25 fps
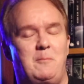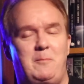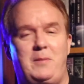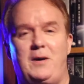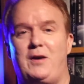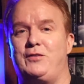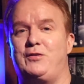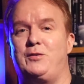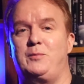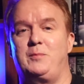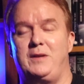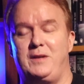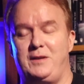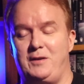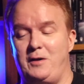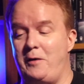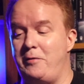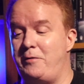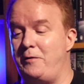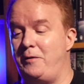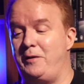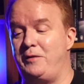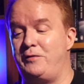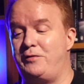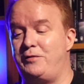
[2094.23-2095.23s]
Possibly an
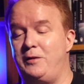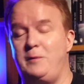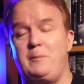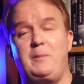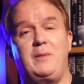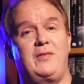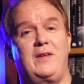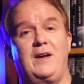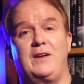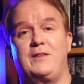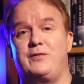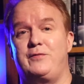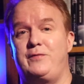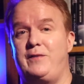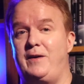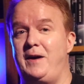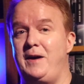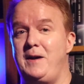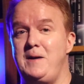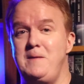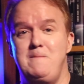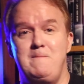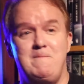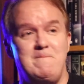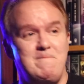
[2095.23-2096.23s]
author insert, but that's
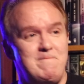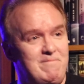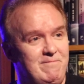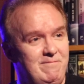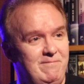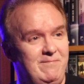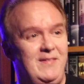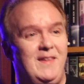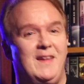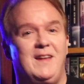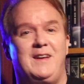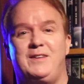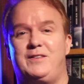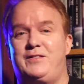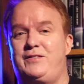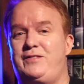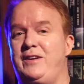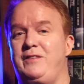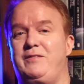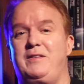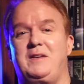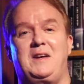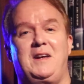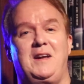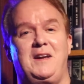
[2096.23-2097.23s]
fine.
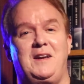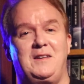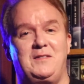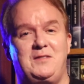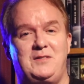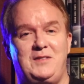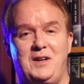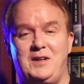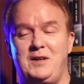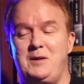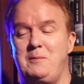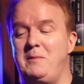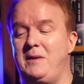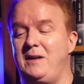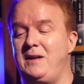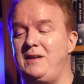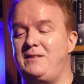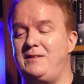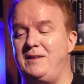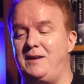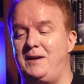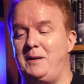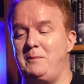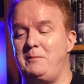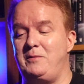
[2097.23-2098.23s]
Stephen King has done it many
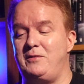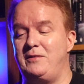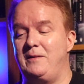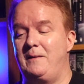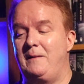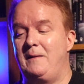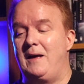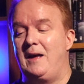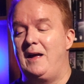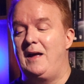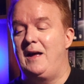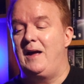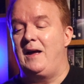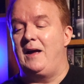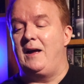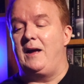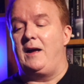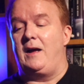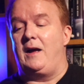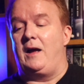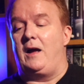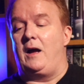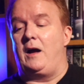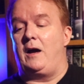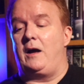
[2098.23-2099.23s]
times.
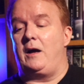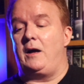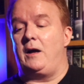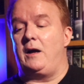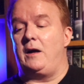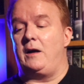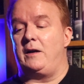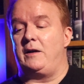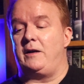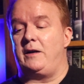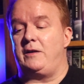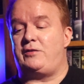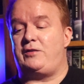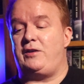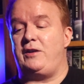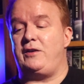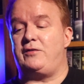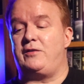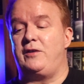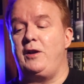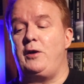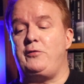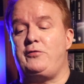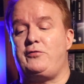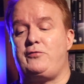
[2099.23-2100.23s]
Uh, she
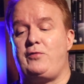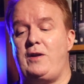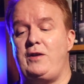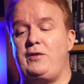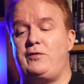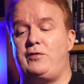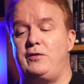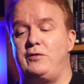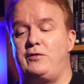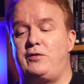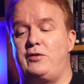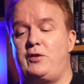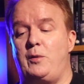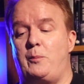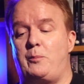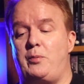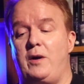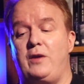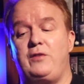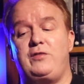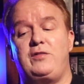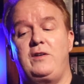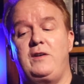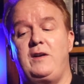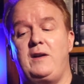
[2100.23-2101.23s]
is no stranger to
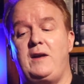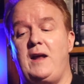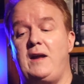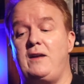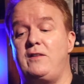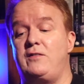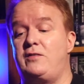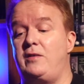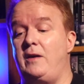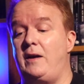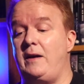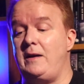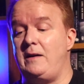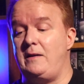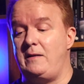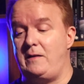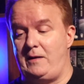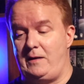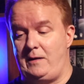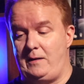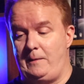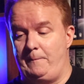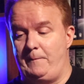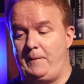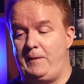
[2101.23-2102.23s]
depression and
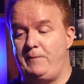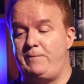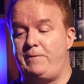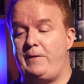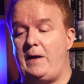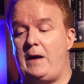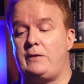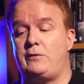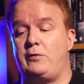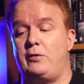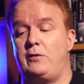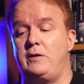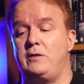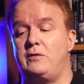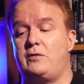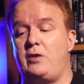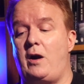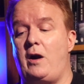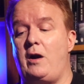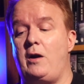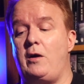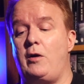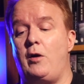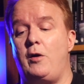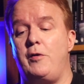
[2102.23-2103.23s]
anxiety. In fact, her
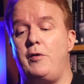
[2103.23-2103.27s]
entire